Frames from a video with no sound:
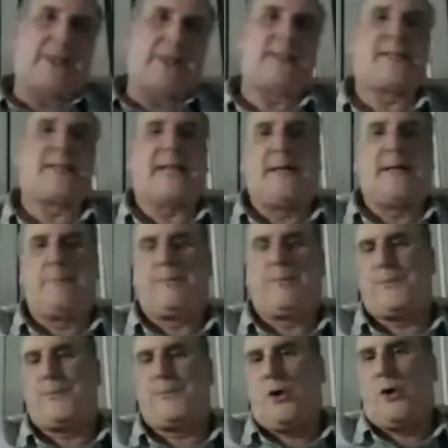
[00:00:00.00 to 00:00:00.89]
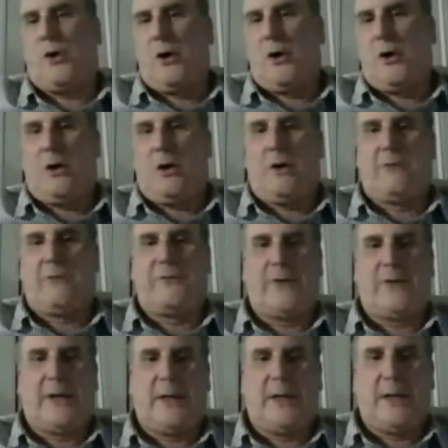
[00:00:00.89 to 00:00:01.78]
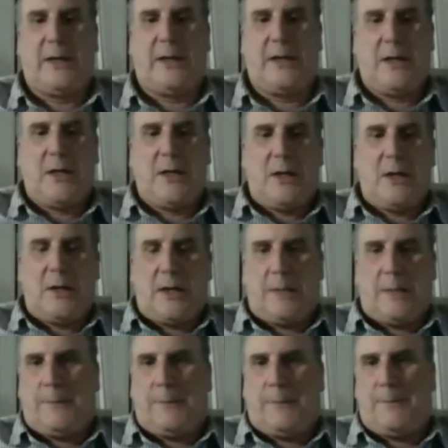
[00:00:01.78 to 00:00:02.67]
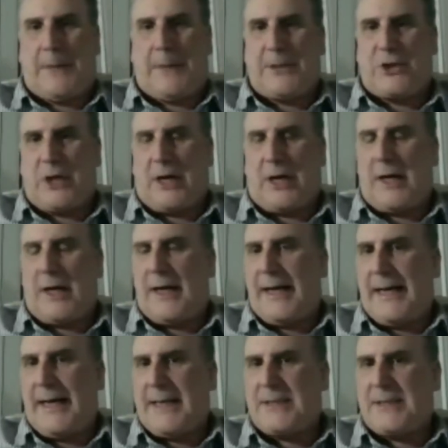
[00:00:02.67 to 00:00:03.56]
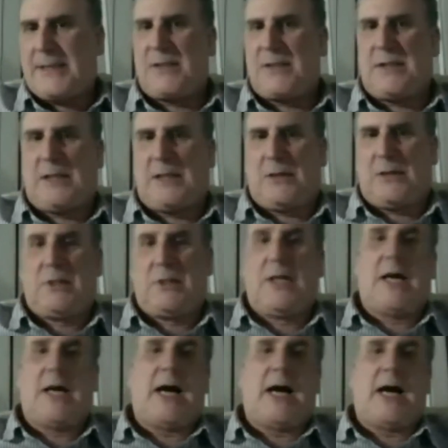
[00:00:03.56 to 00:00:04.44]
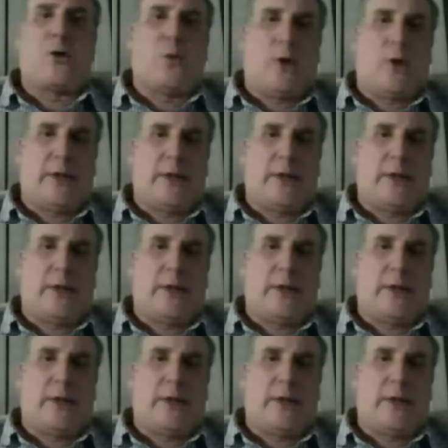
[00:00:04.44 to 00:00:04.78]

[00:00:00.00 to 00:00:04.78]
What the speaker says: type of picture is, you know, a quality